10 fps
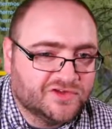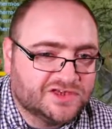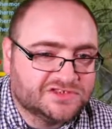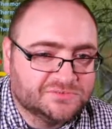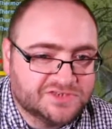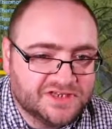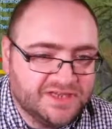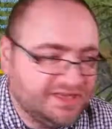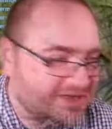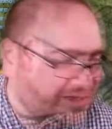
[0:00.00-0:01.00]
some
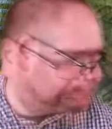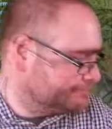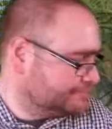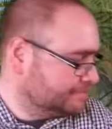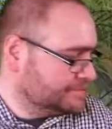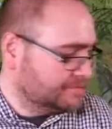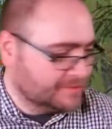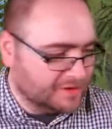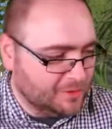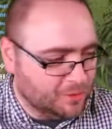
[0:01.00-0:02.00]
tea.
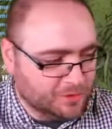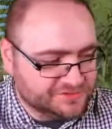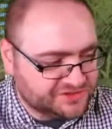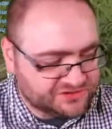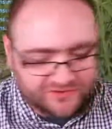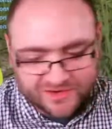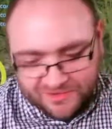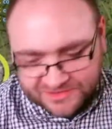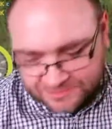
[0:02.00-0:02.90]
Oh, whoops, just realised.